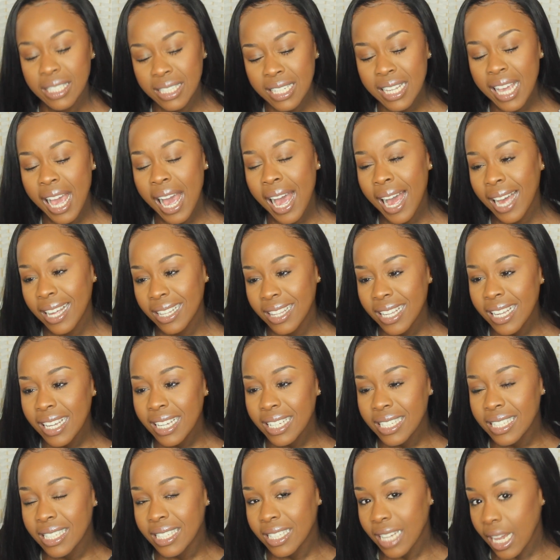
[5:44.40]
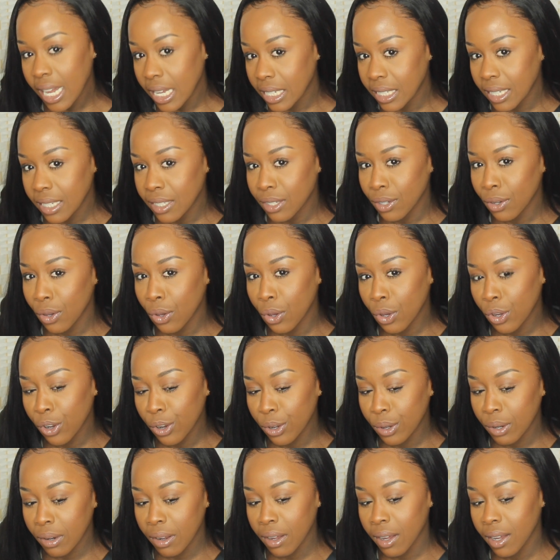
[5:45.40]
Yeah, I think a 6 is a
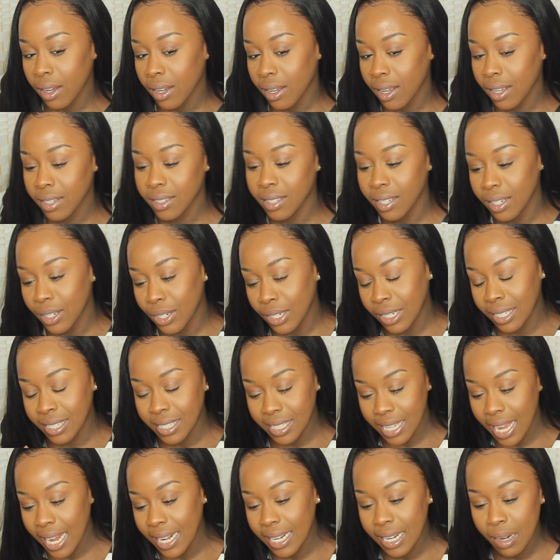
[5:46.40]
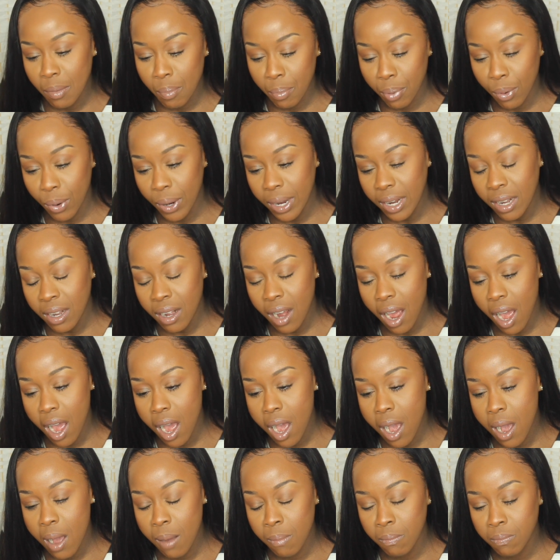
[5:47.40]
good standing point,
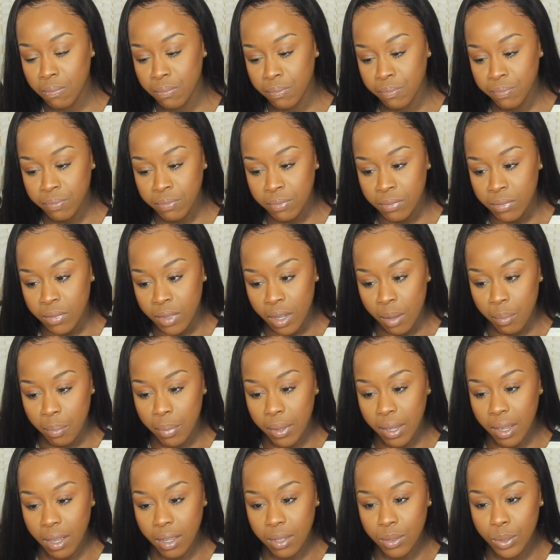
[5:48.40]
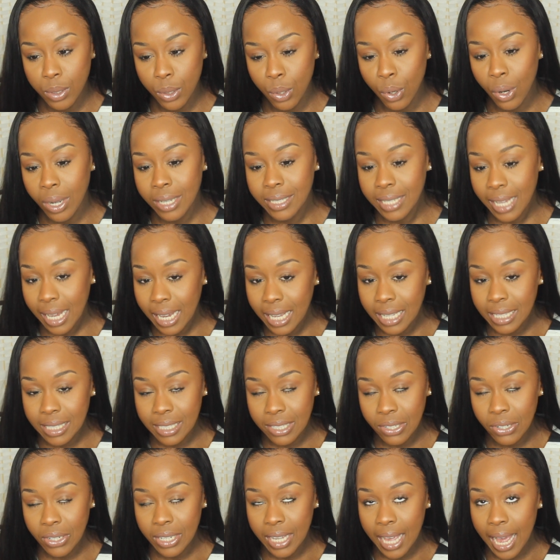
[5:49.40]
because you've got to take
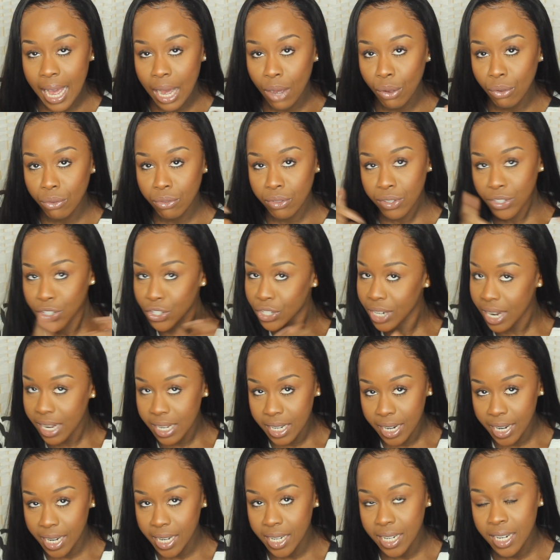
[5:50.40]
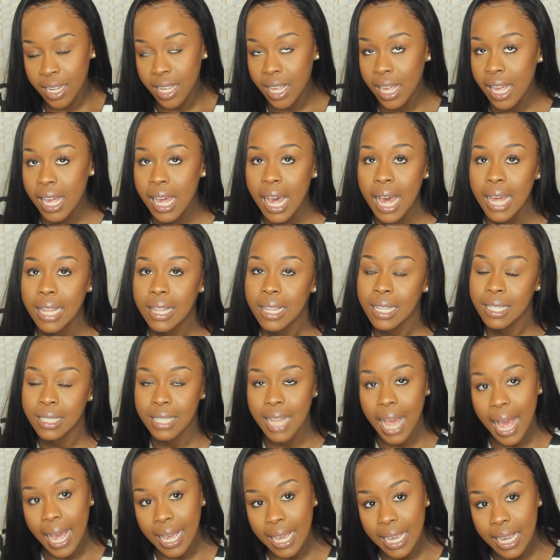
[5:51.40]
into account the shedding, the
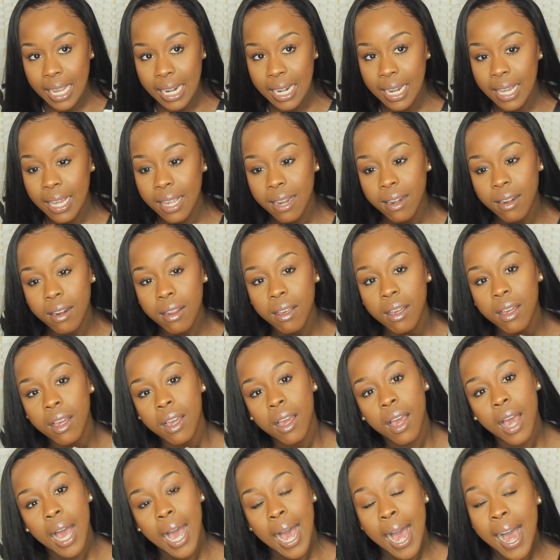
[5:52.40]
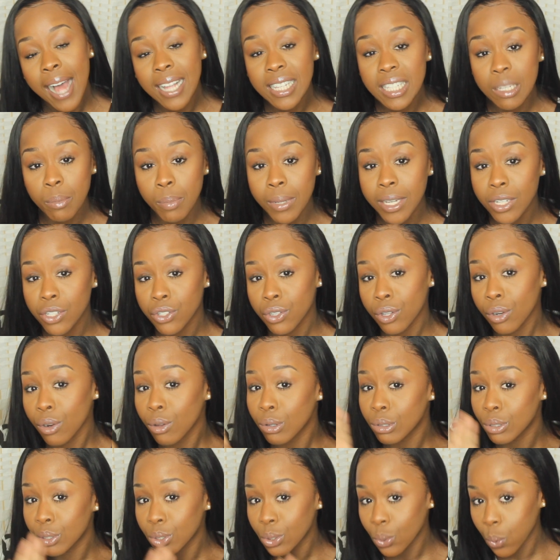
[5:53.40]
tangling. I had to bleach the
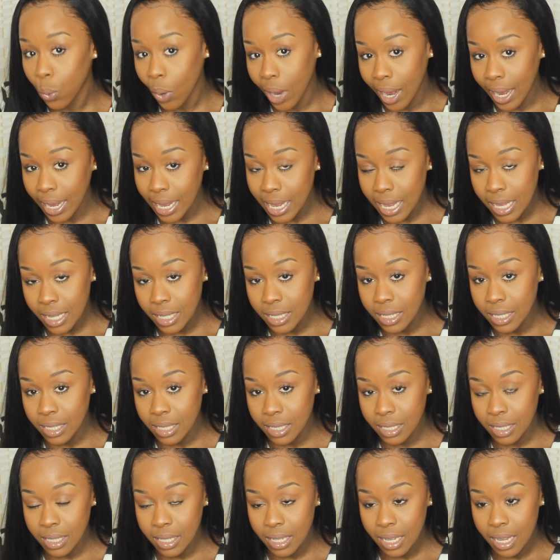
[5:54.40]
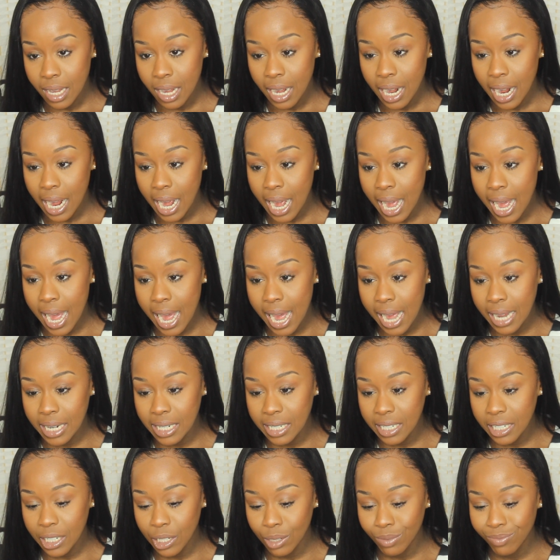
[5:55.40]
knots twice,
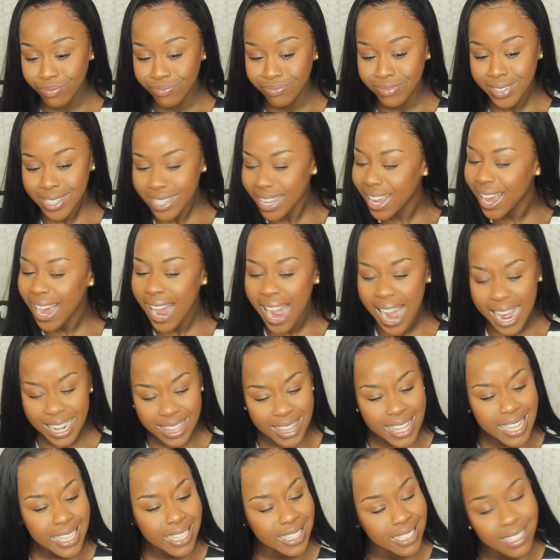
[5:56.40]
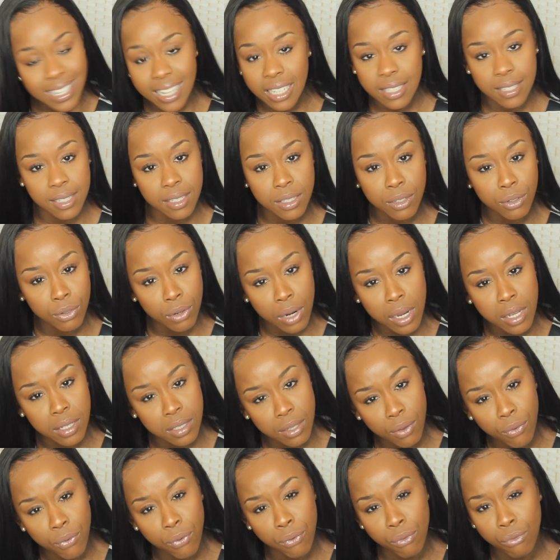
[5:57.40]
and yeah, I think 6 is
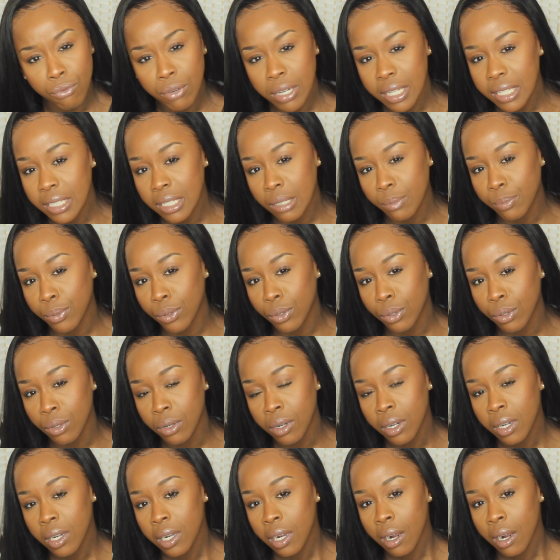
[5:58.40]
a reasonable